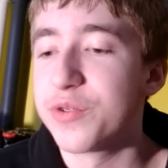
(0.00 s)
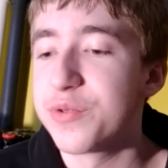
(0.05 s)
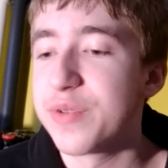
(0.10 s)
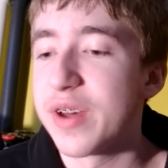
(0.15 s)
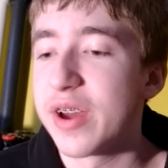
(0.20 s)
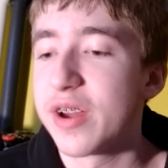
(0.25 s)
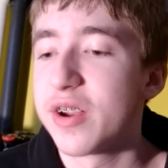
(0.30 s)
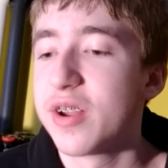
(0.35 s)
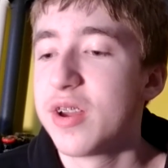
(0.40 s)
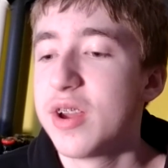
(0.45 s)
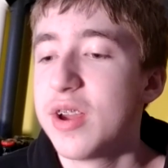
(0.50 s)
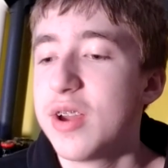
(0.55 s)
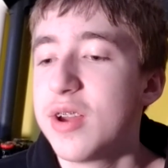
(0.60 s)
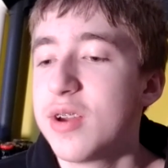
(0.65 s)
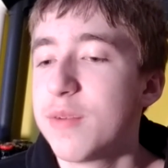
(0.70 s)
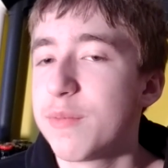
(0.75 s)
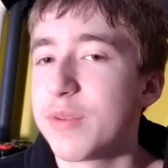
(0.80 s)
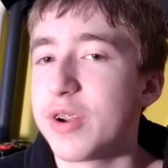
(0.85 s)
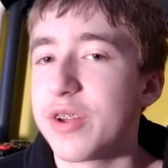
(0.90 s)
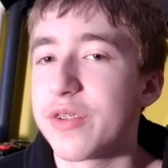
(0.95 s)
do that.
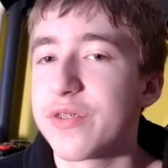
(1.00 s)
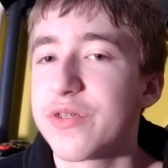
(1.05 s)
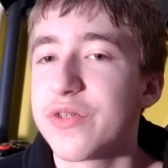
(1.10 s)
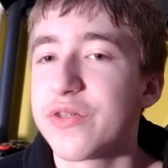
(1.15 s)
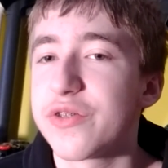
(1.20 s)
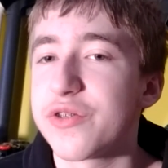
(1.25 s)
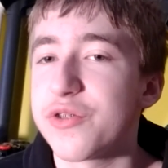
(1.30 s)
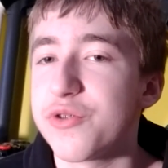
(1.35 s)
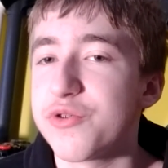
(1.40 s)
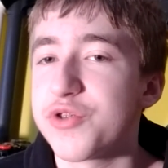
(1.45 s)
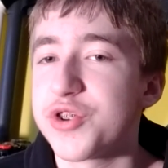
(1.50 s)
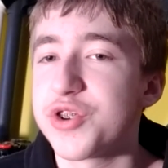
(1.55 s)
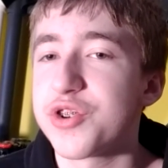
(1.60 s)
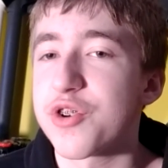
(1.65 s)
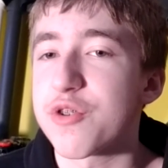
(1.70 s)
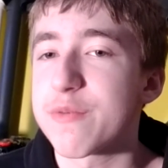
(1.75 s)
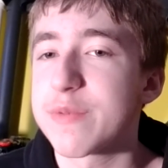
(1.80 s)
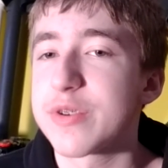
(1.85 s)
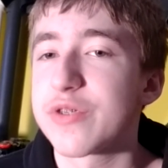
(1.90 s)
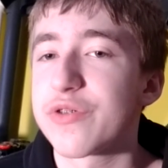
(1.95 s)
No, this is a Zero-G
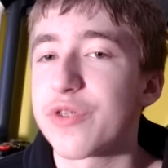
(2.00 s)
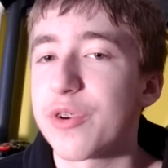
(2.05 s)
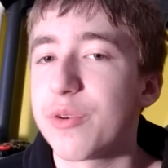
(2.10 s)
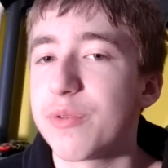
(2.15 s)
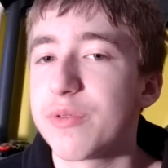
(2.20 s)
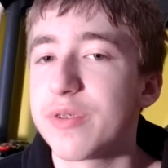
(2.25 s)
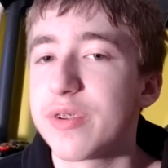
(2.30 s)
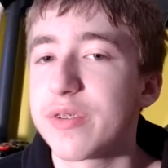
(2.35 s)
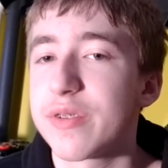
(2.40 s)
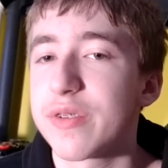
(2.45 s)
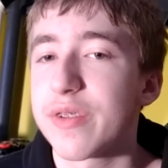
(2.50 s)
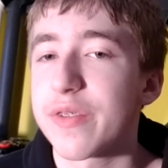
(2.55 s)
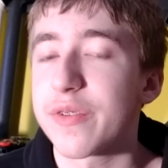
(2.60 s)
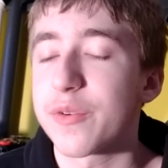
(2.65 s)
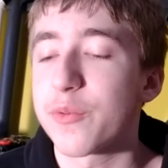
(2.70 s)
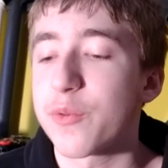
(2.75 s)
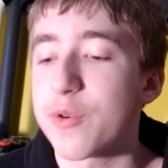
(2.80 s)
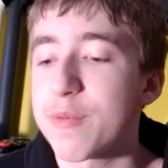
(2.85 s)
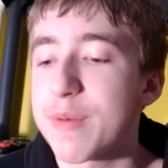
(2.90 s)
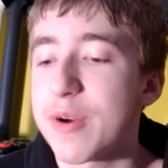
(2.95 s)
tournament, so nothing
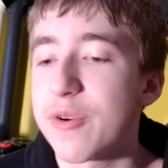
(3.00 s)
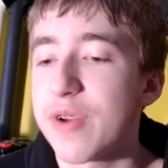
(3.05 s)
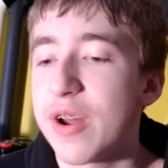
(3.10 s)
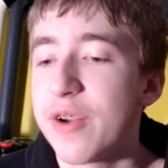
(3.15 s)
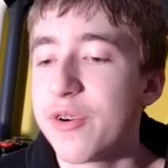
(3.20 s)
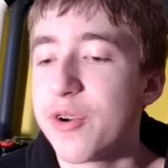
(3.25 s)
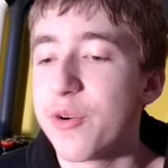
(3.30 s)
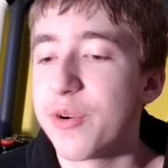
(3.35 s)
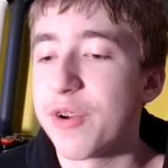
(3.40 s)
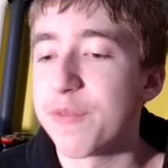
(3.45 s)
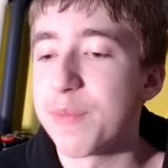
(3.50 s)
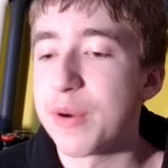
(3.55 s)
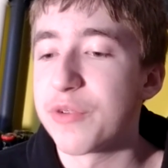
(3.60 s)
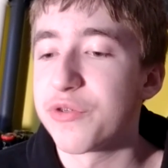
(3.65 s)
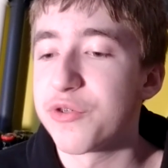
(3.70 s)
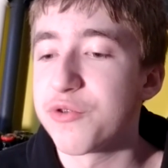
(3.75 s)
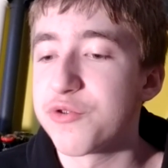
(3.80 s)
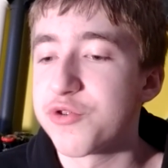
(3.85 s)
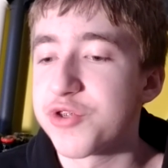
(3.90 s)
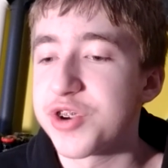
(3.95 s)
to worry about. I don't know enough about
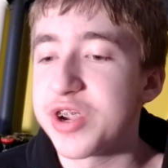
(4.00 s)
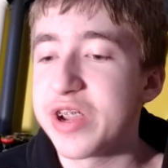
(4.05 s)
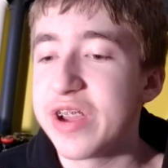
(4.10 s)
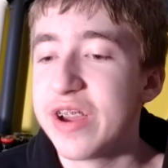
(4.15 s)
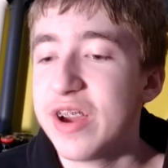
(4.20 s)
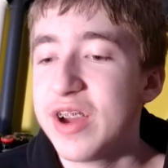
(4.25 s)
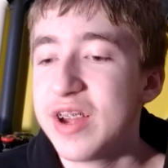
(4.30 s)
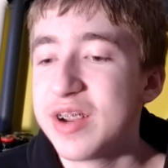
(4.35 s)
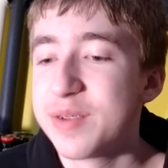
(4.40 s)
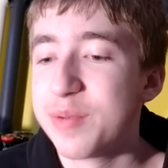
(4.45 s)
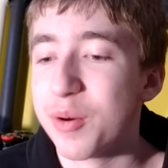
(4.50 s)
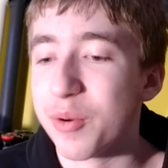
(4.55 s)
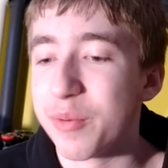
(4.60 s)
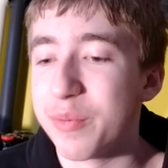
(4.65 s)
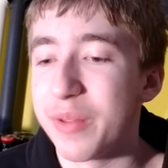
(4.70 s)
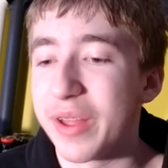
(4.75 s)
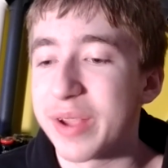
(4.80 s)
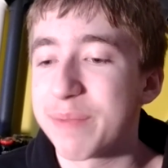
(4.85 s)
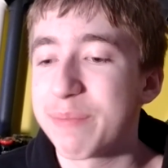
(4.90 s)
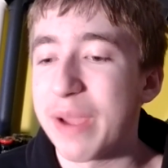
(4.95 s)
Zero-G to be able
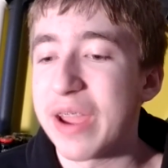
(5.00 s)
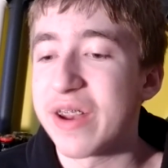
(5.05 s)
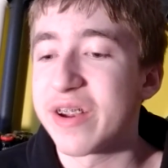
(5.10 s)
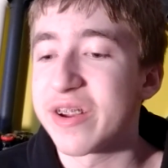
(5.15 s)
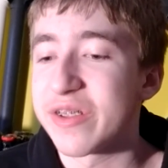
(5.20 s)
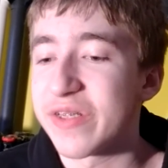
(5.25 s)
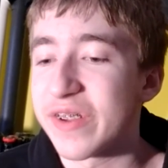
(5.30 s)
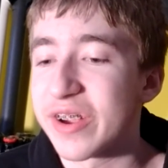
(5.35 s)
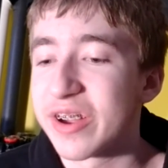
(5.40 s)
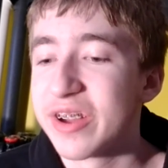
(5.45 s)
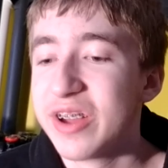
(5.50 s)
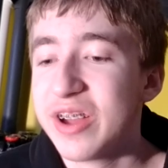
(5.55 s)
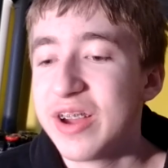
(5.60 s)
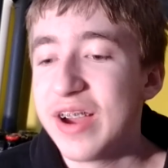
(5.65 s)
to, like, ban anything.